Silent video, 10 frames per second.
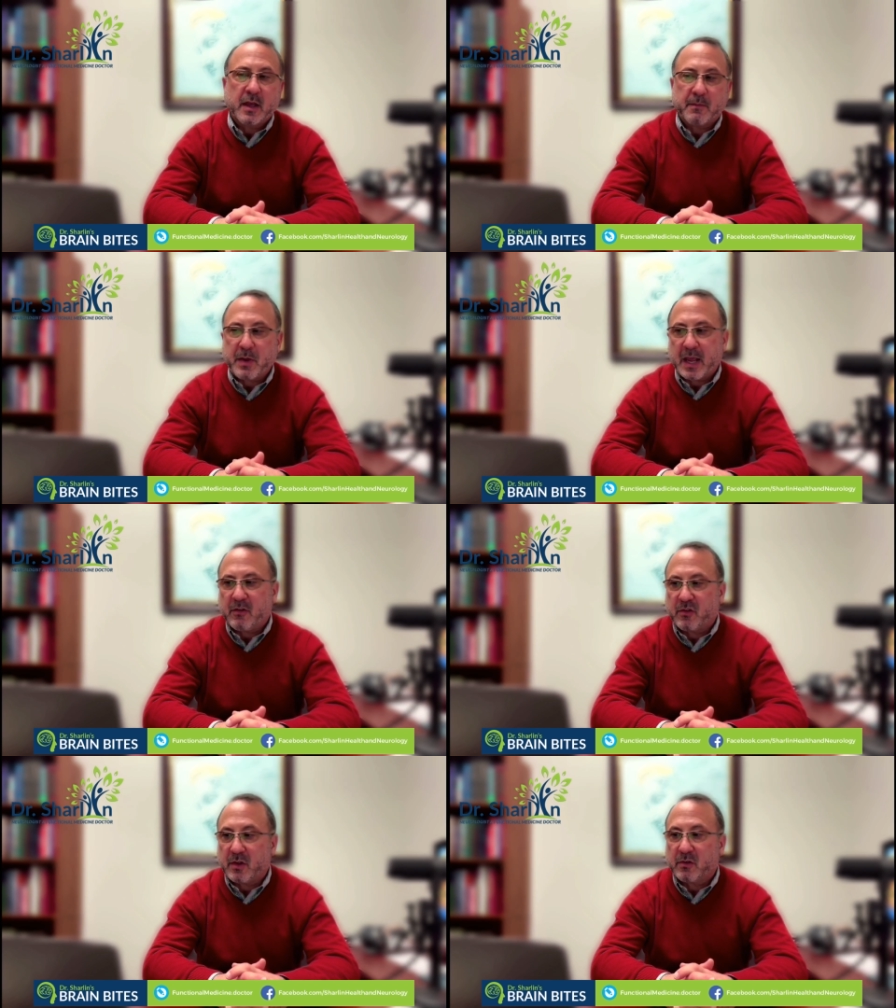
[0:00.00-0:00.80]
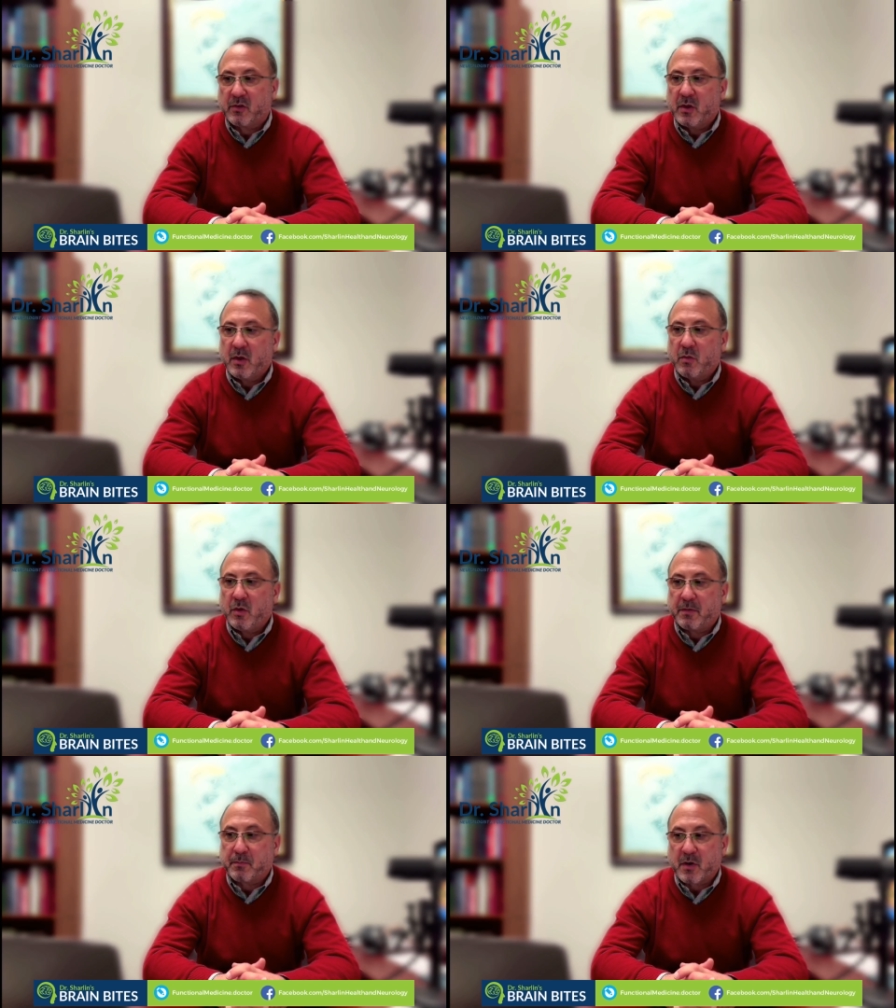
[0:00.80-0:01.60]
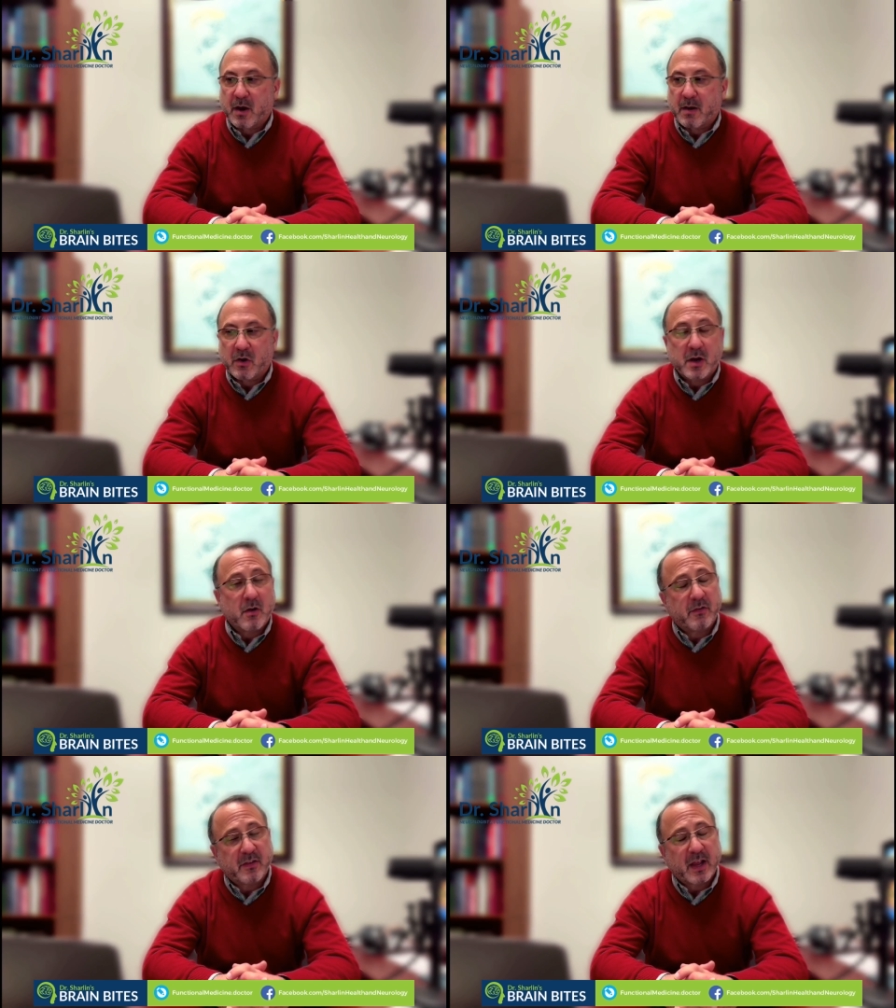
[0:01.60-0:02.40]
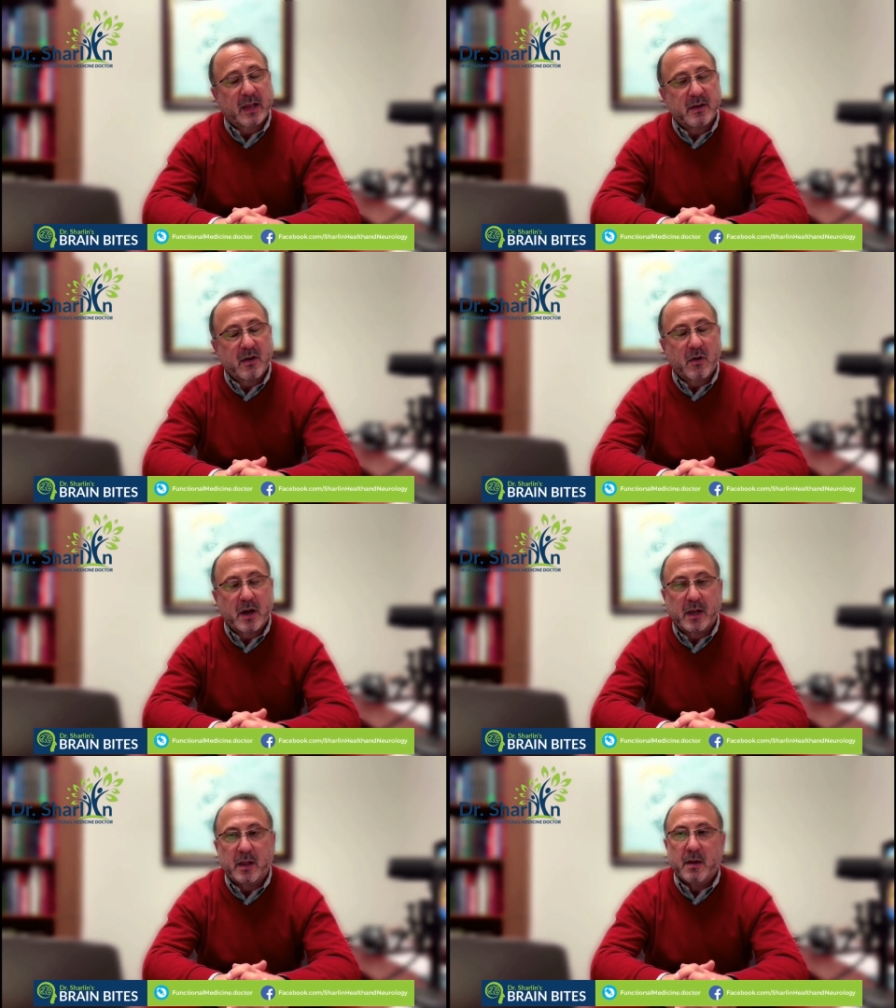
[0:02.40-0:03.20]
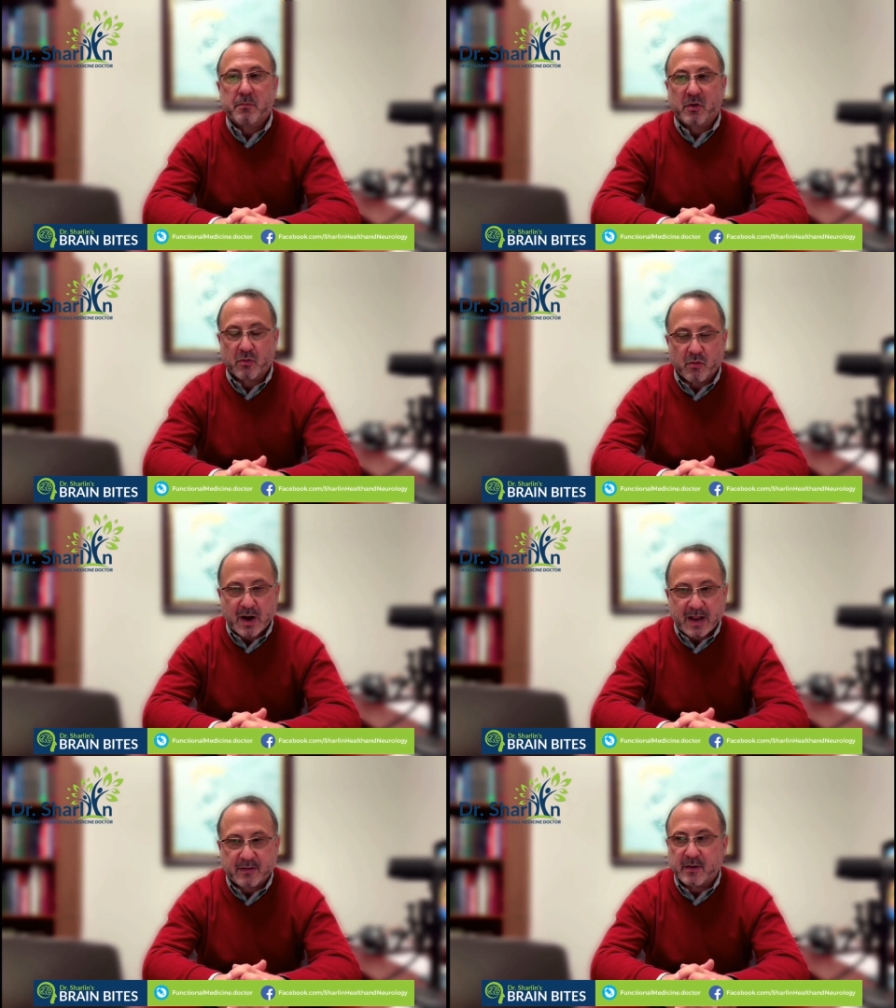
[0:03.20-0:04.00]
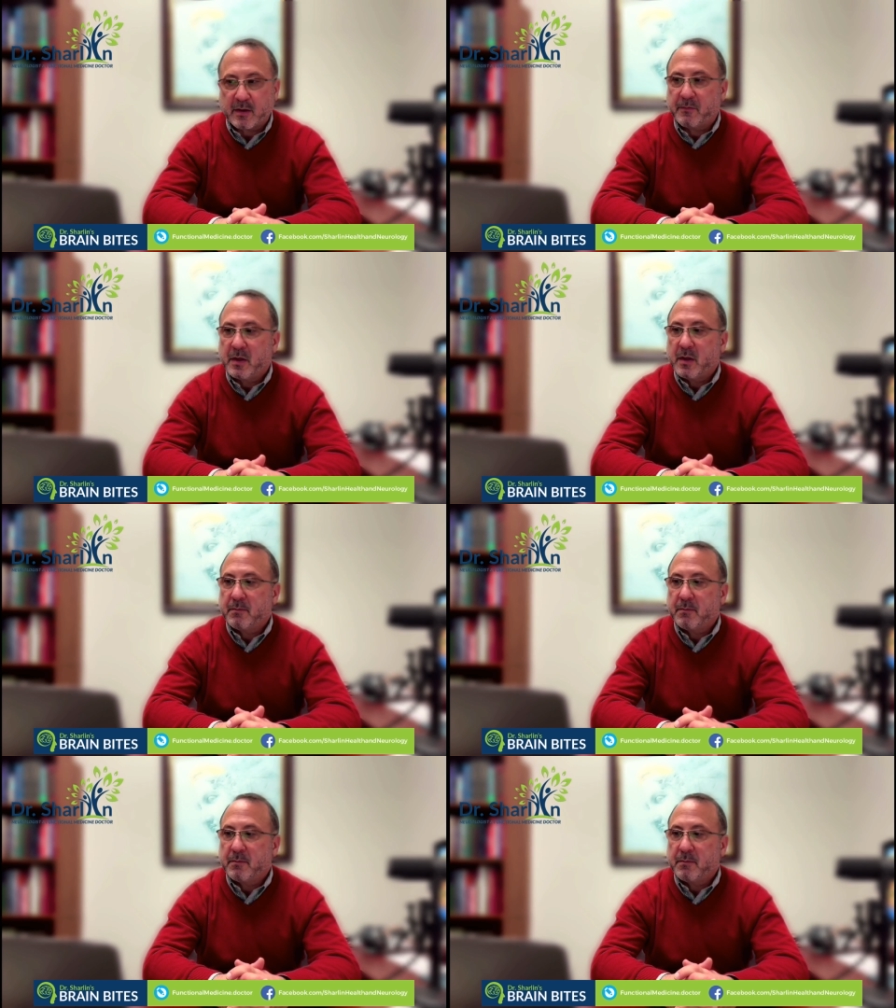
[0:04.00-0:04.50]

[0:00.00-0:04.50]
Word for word: in patients with primary or secondary progressive